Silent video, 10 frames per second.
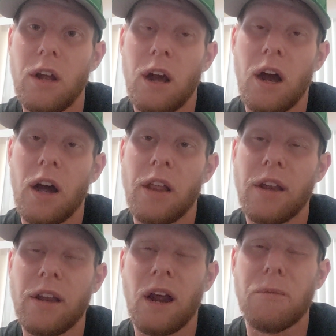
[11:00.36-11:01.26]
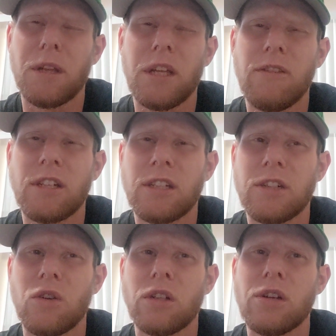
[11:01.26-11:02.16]
I believe this is
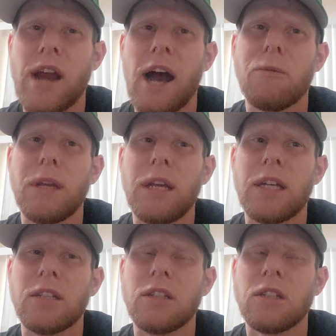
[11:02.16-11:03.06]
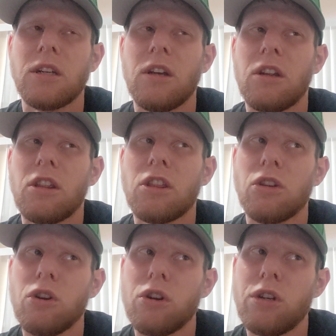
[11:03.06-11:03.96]
going to now be his
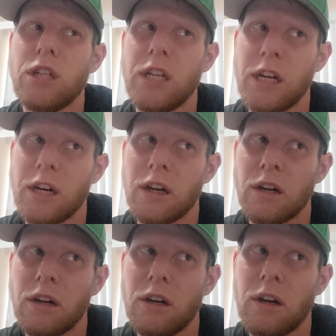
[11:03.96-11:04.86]
third year.